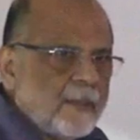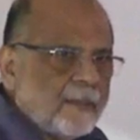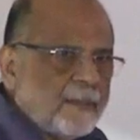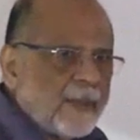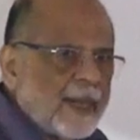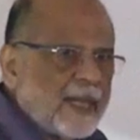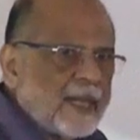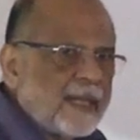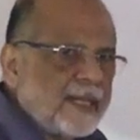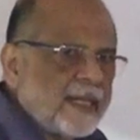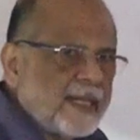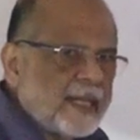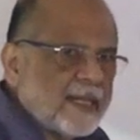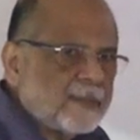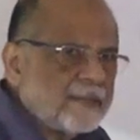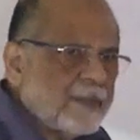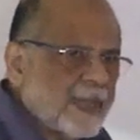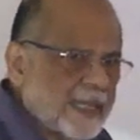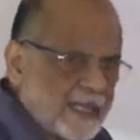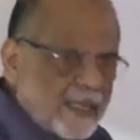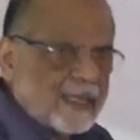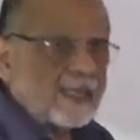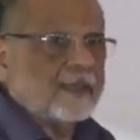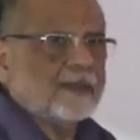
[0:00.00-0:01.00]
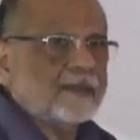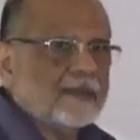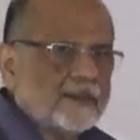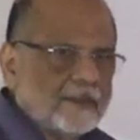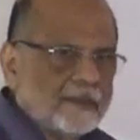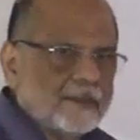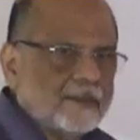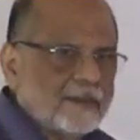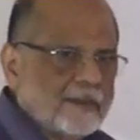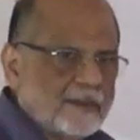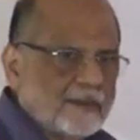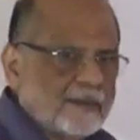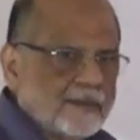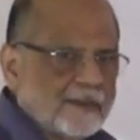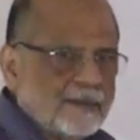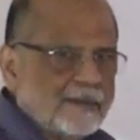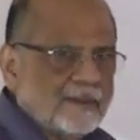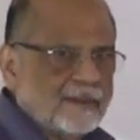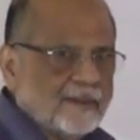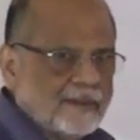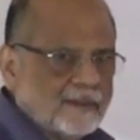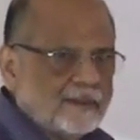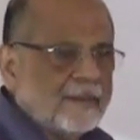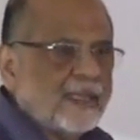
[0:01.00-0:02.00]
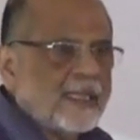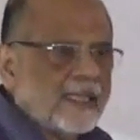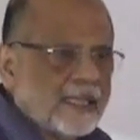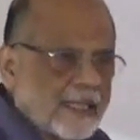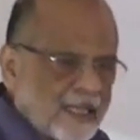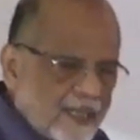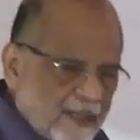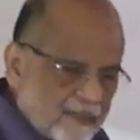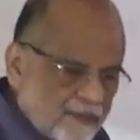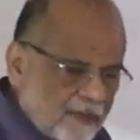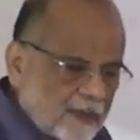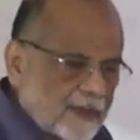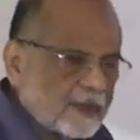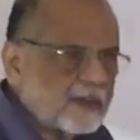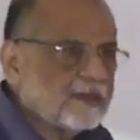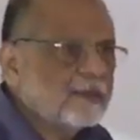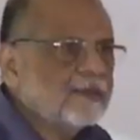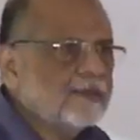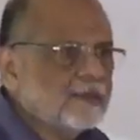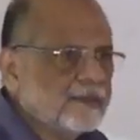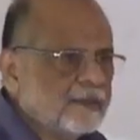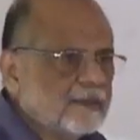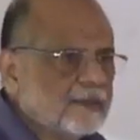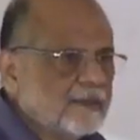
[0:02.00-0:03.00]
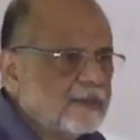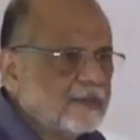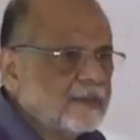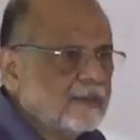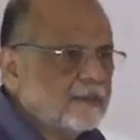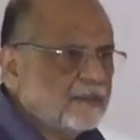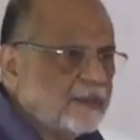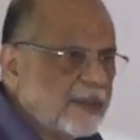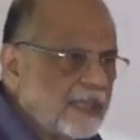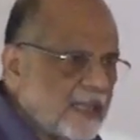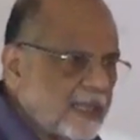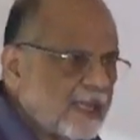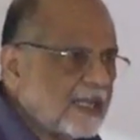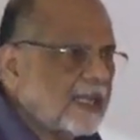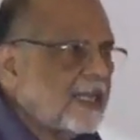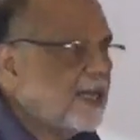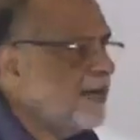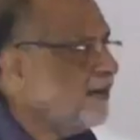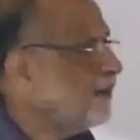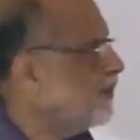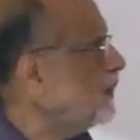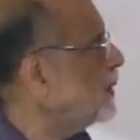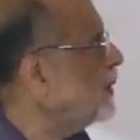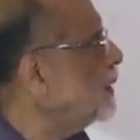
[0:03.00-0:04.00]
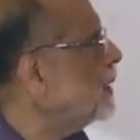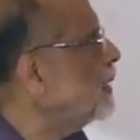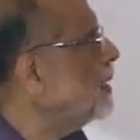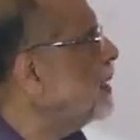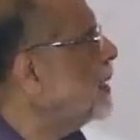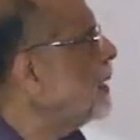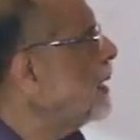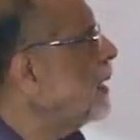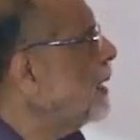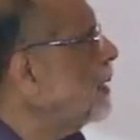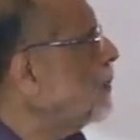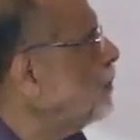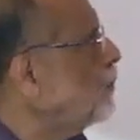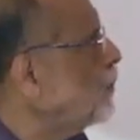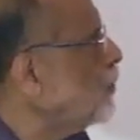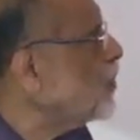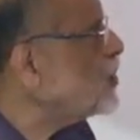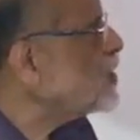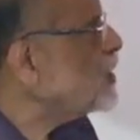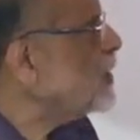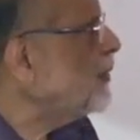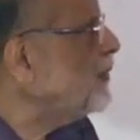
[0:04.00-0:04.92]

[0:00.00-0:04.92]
paneer matar. Be careful. Be careful. Most